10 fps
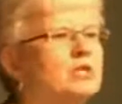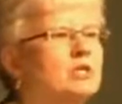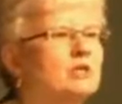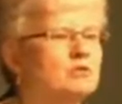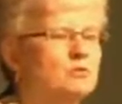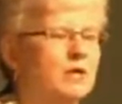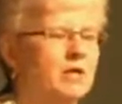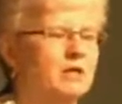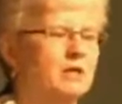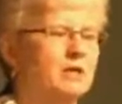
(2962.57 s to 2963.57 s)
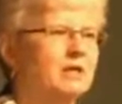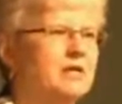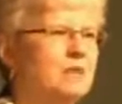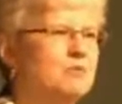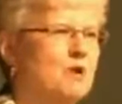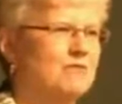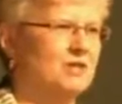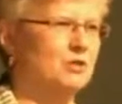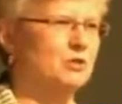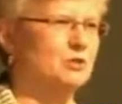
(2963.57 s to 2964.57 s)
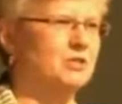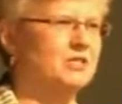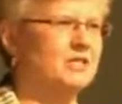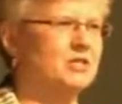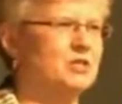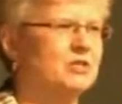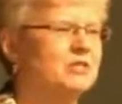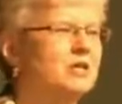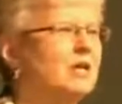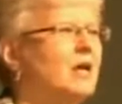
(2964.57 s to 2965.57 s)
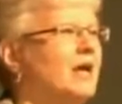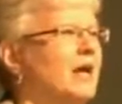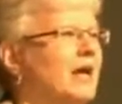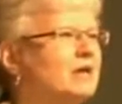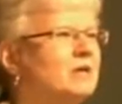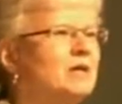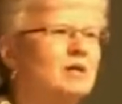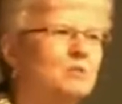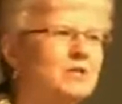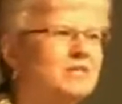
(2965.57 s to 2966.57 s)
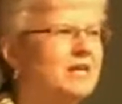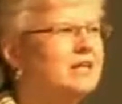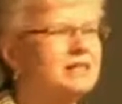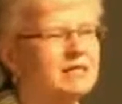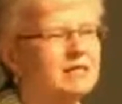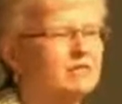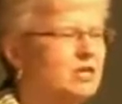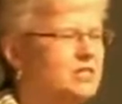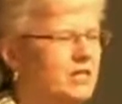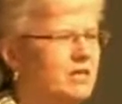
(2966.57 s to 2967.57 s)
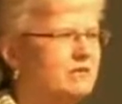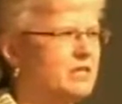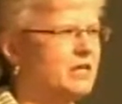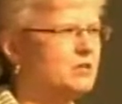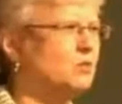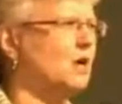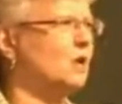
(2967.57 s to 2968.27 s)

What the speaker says: years running nonprofit arts organizations, and we tend to think of ourselves as, well,